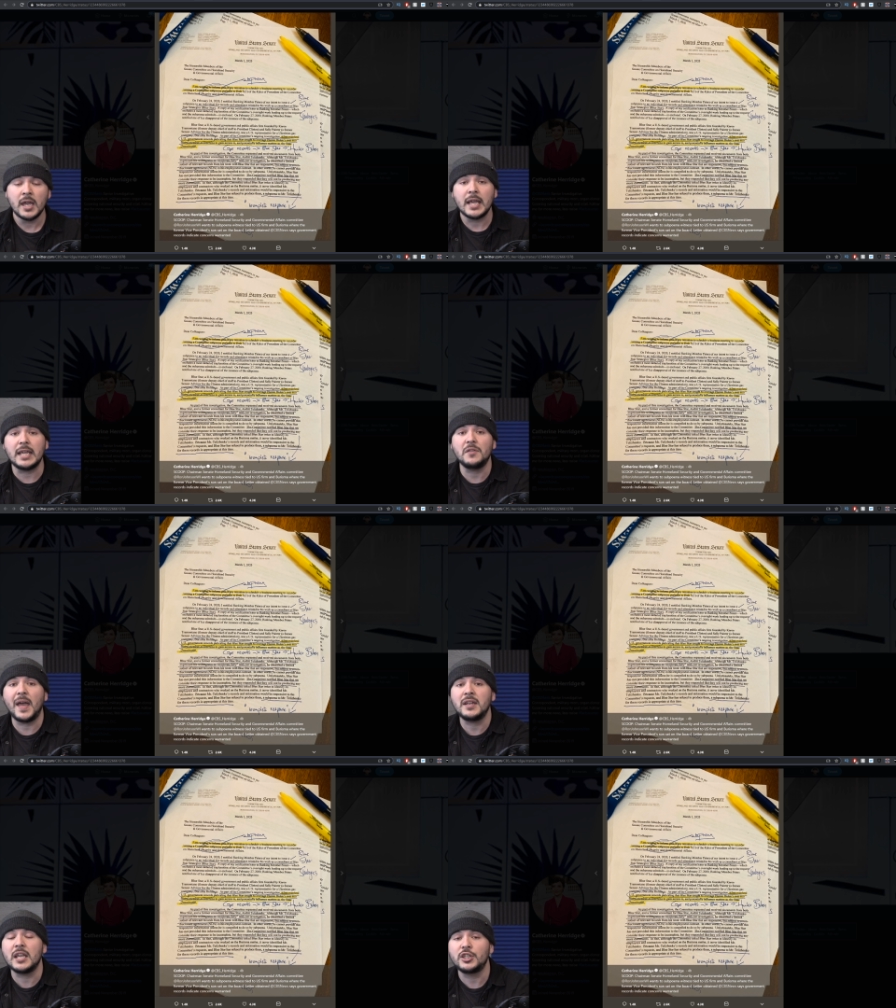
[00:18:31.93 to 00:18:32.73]
He
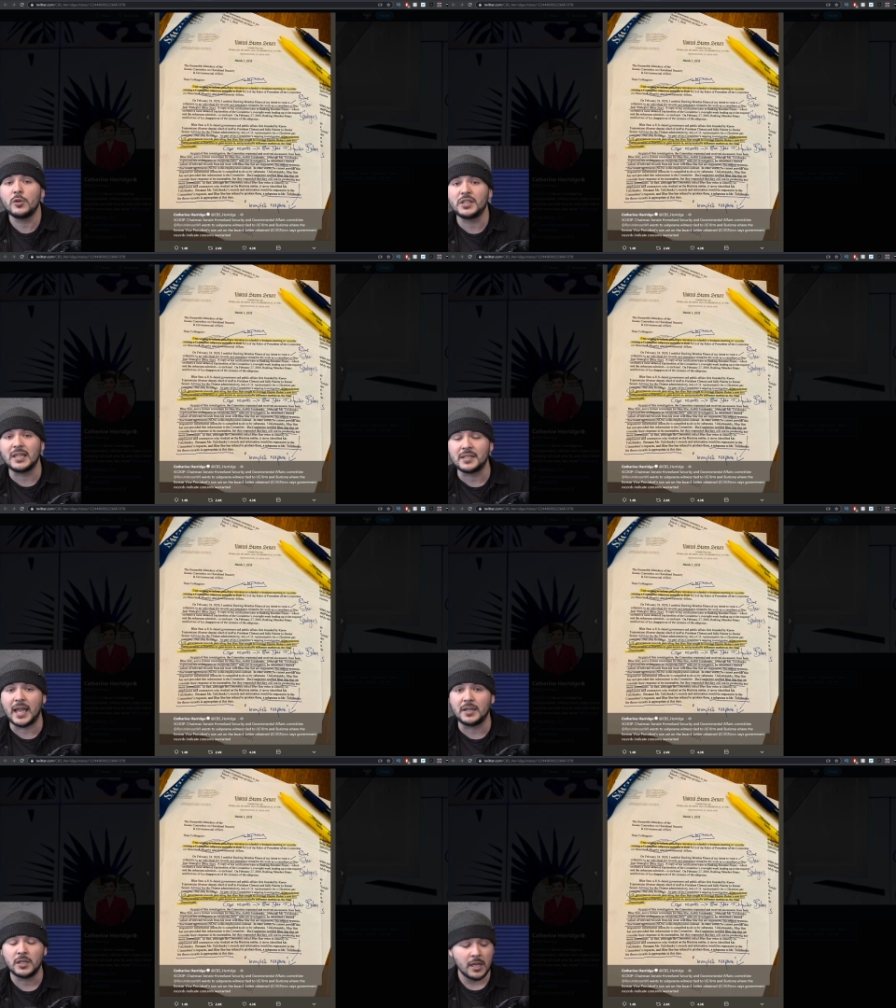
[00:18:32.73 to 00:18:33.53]
then issues a
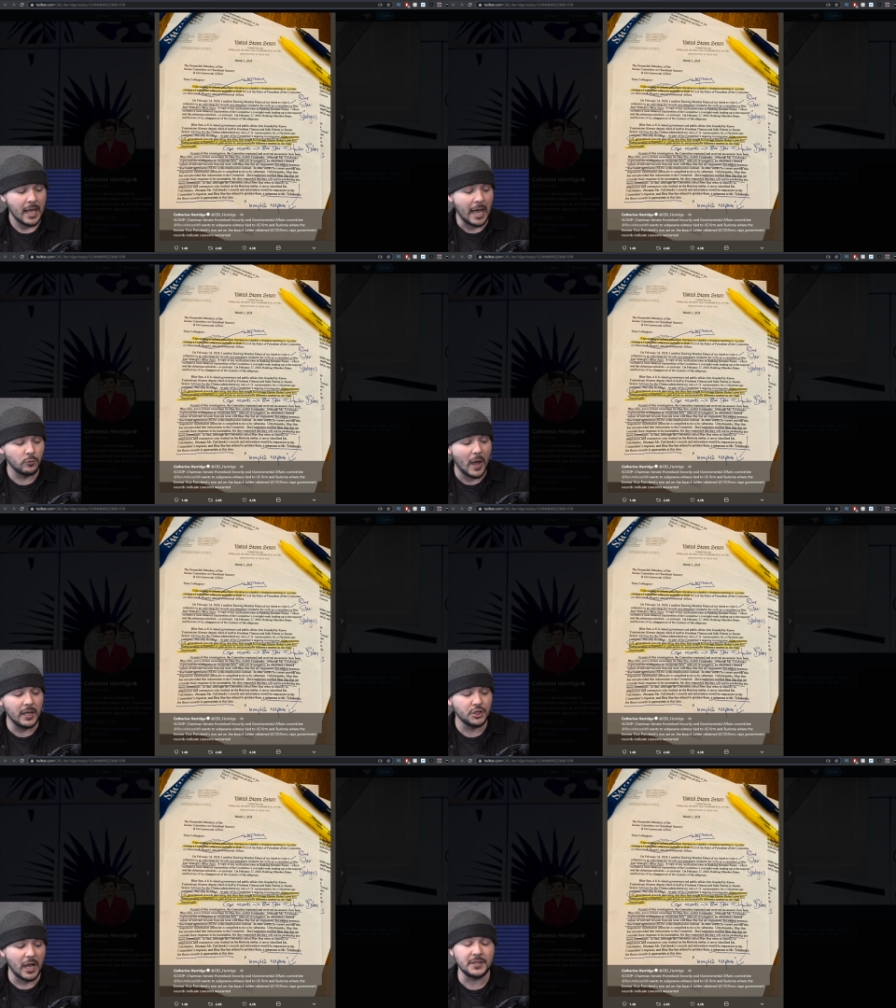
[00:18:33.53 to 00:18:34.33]
dissent, and
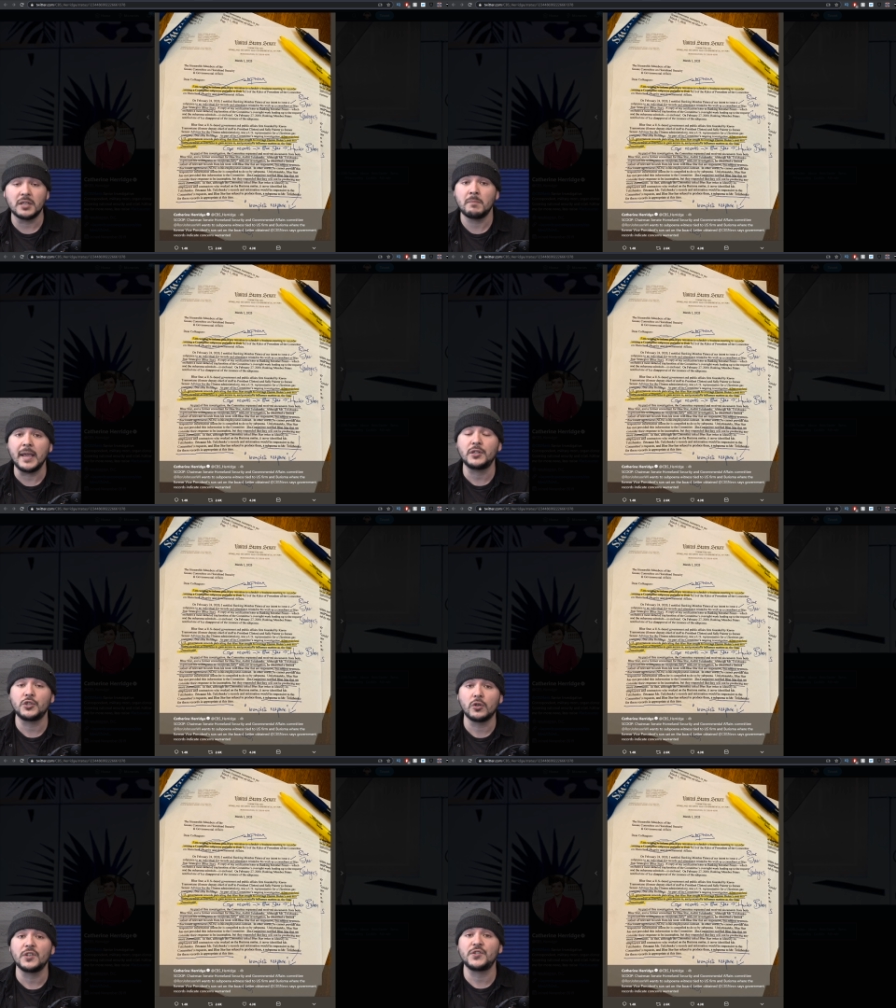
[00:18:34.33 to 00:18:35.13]
Ron Johnson makes
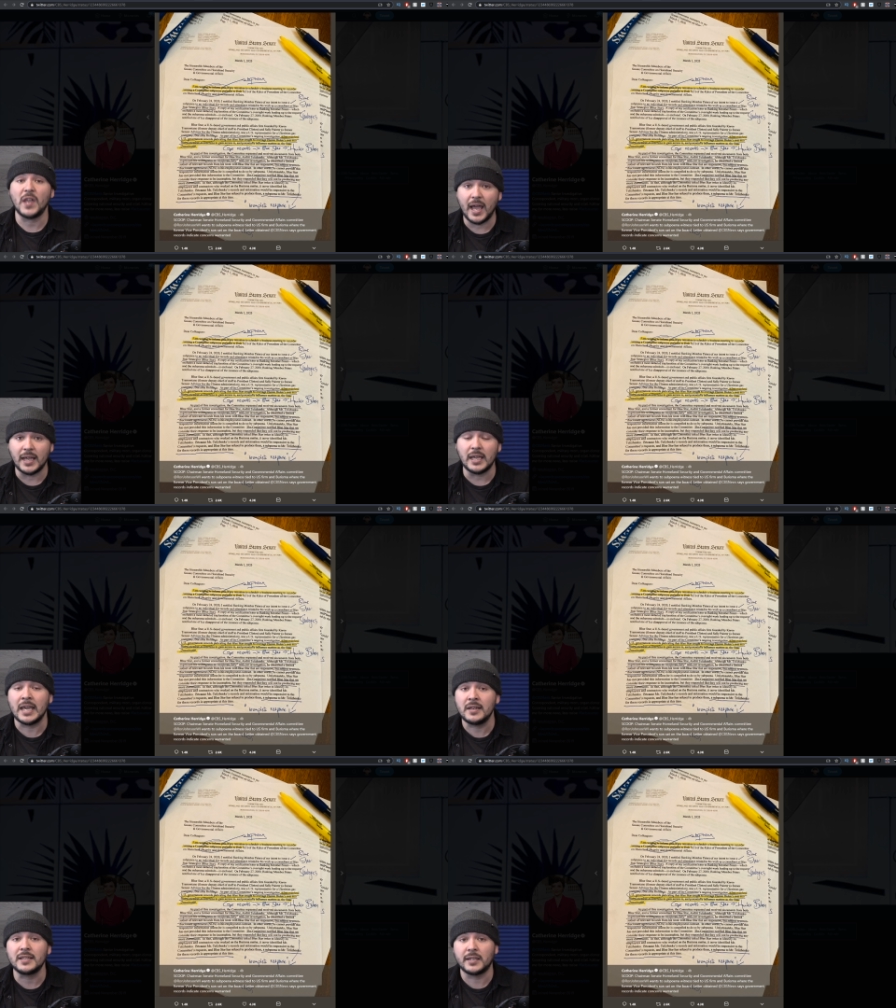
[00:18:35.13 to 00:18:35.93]
sure to say
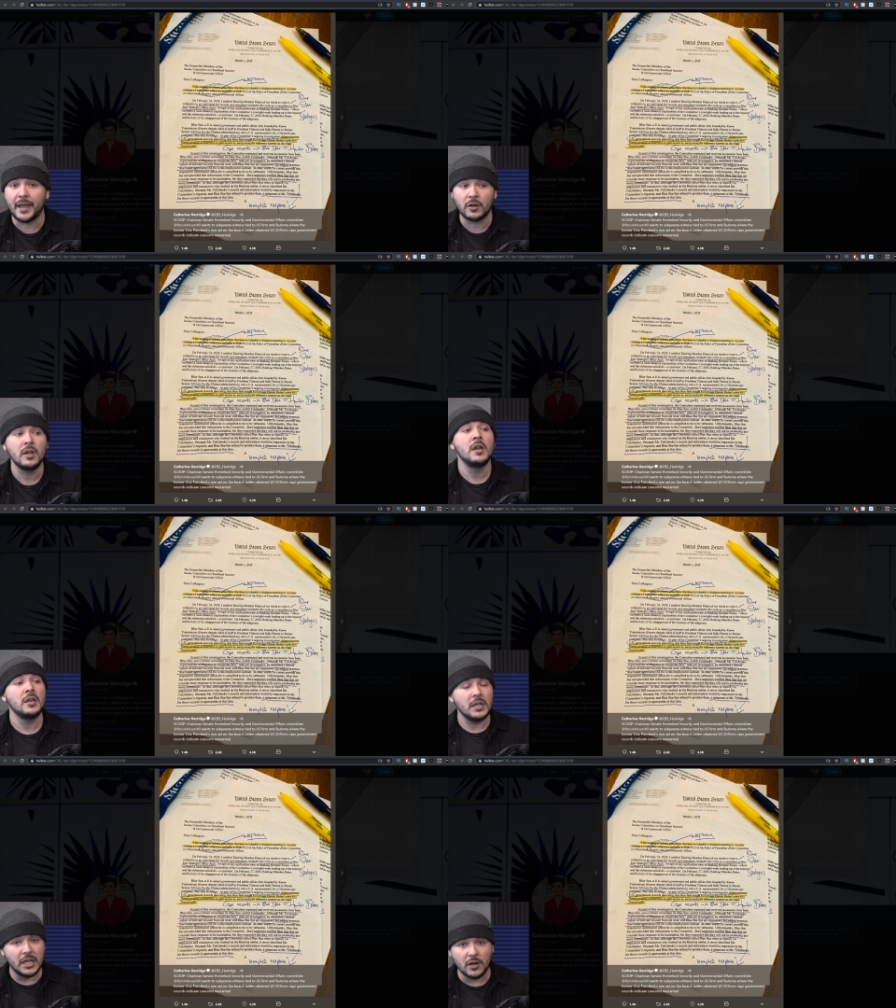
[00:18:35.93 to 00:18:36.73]
in his letter,
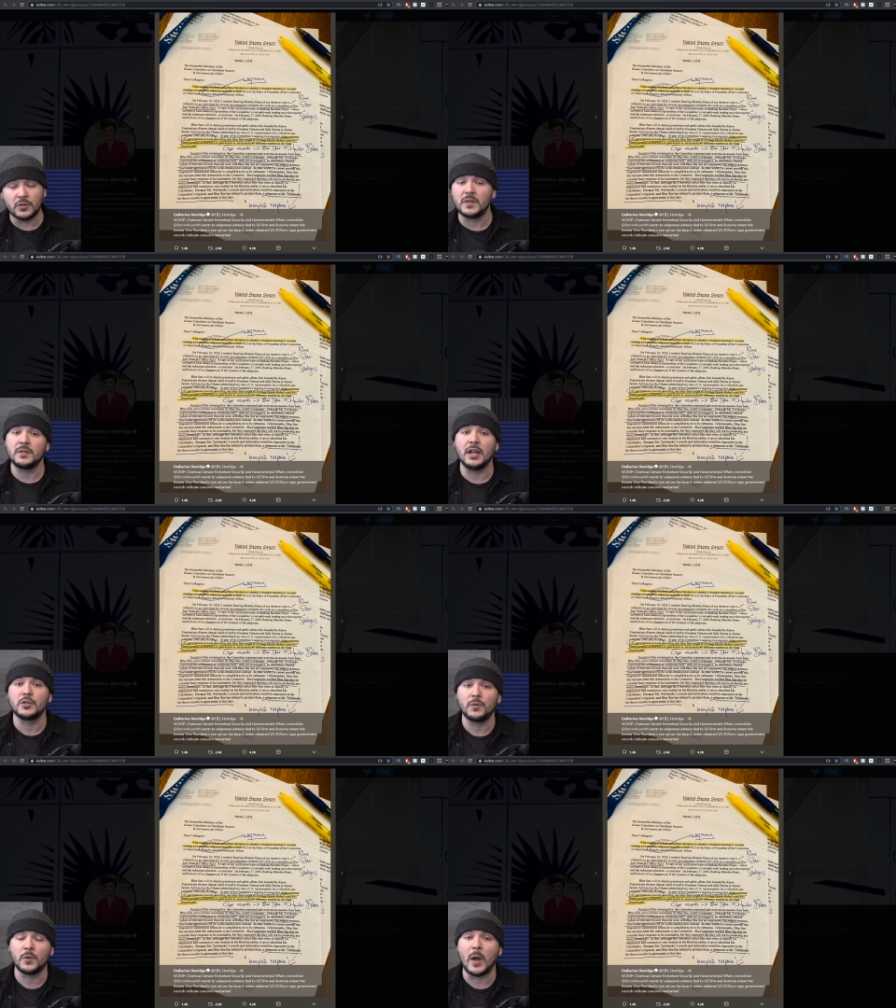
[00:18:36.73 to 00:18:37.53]
Here's,
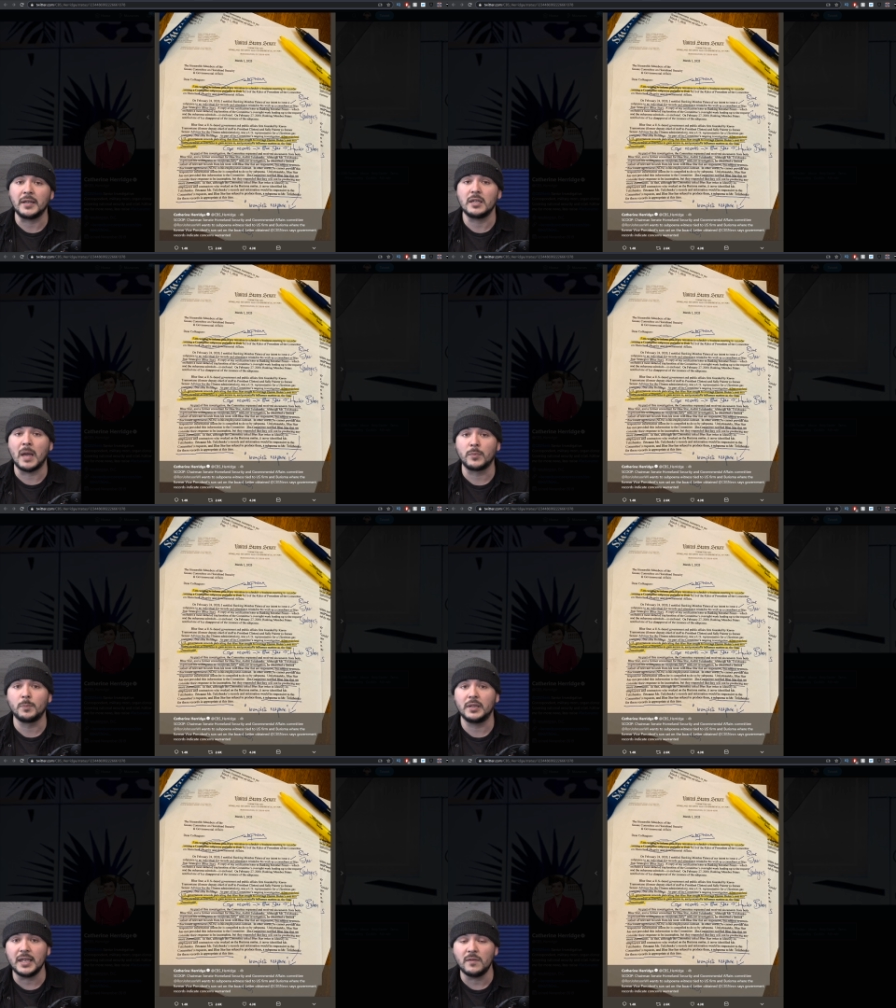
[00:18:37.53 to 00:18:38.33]
here's what the ranking member
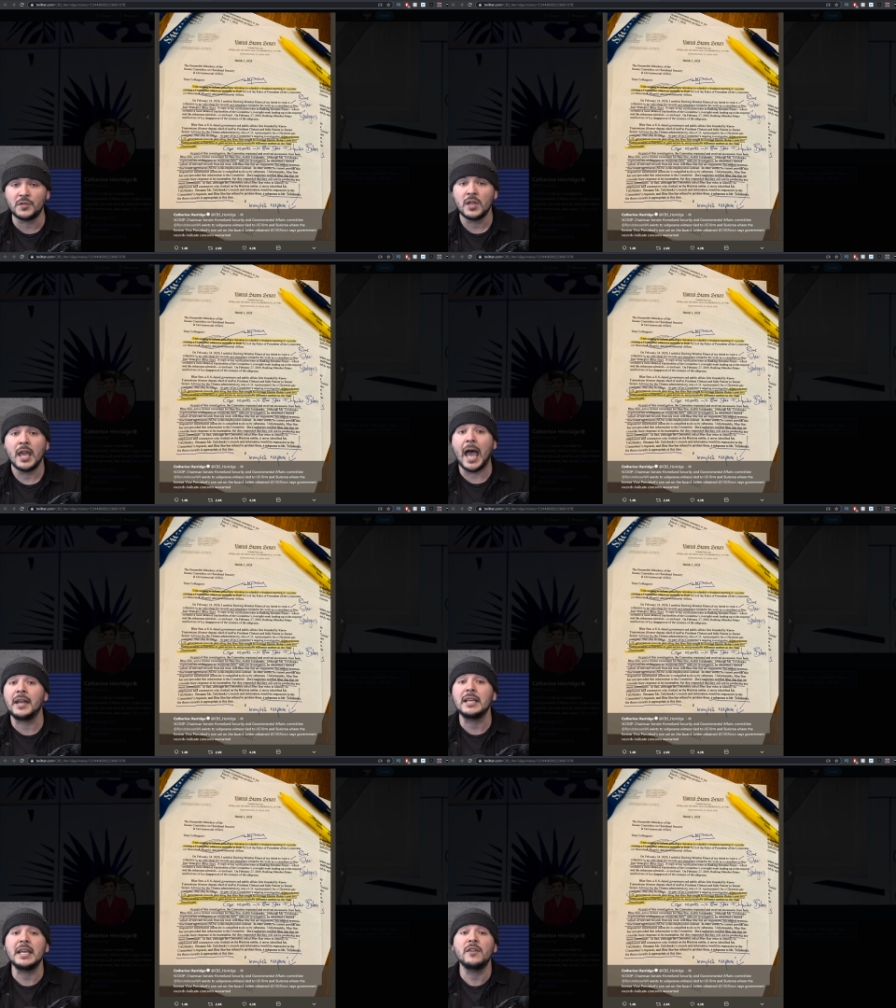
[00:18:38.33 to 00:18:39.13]
believes,
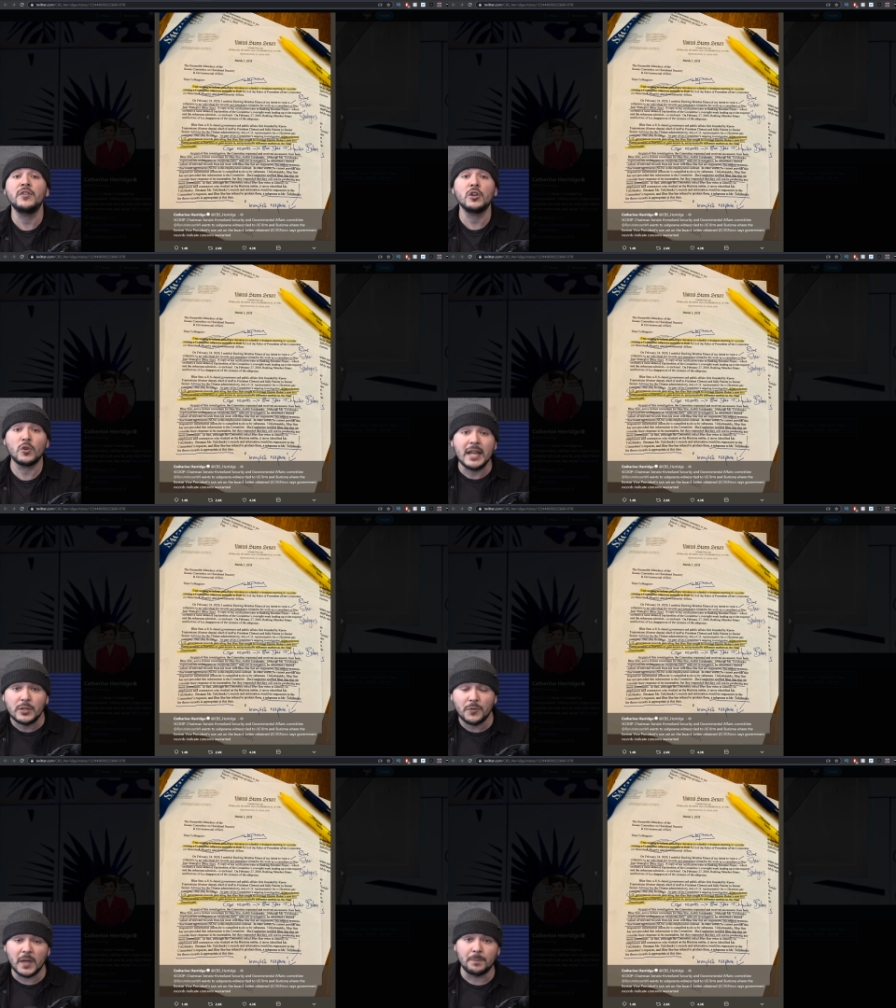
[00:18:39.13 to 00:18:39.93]
and he even
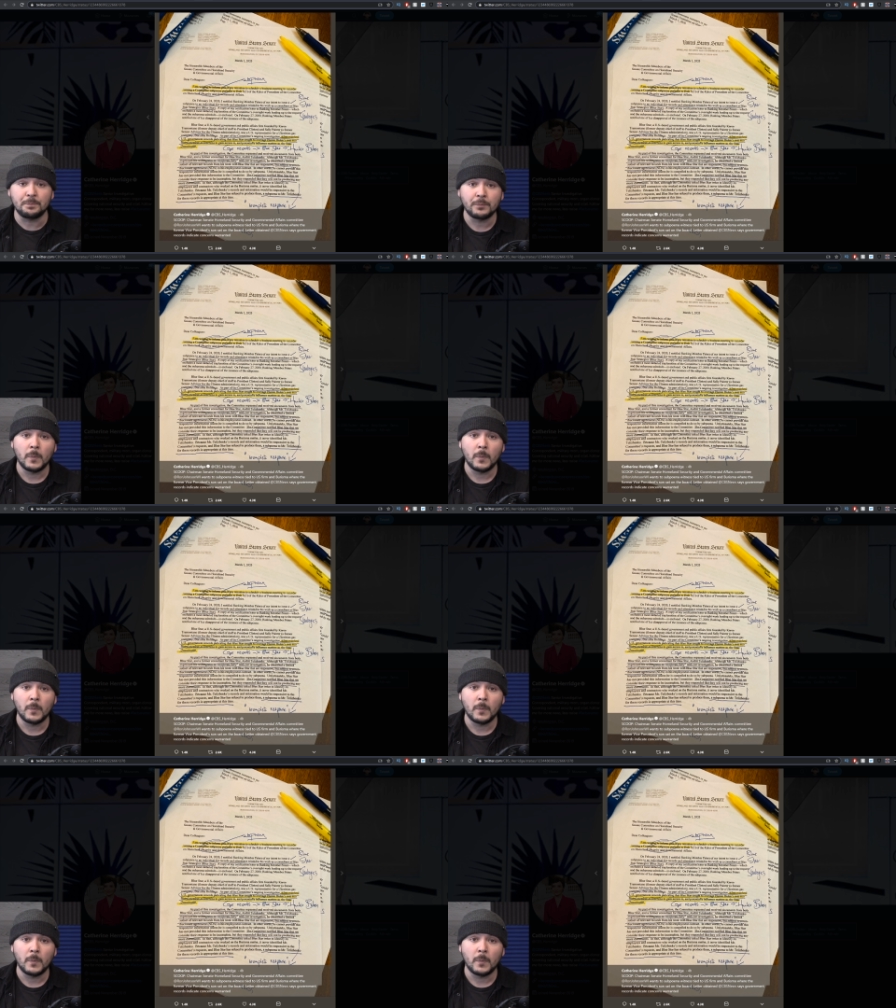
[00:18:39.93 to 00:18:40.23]
agrees with him.